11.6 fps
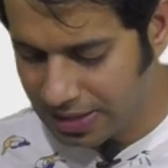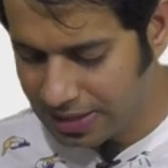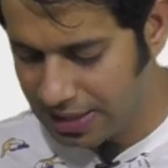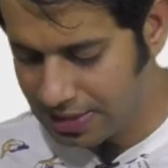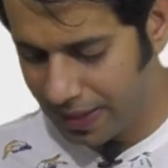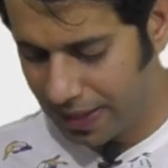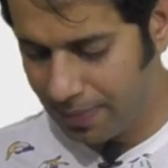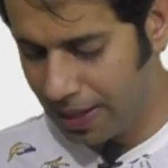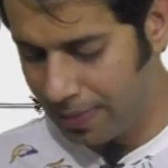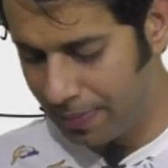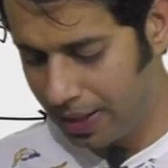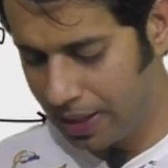sales made
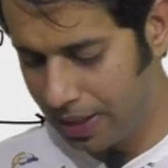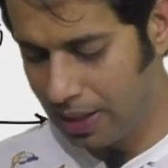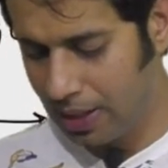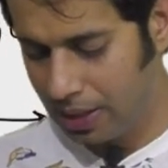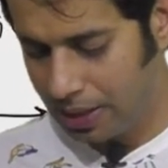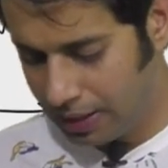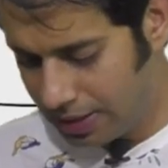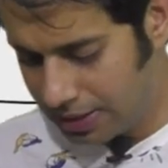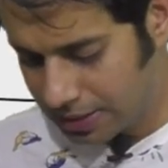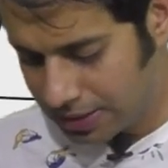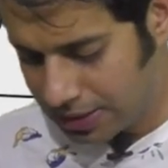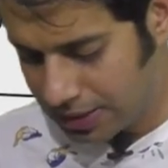by me
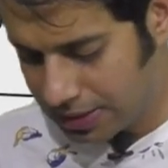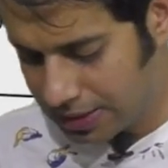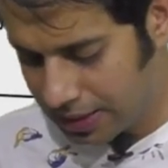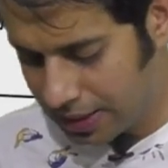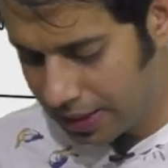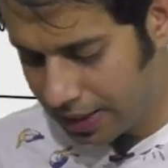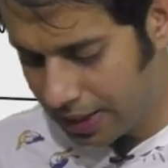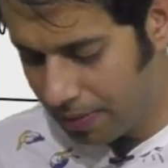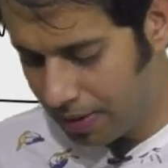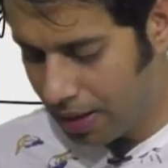is 600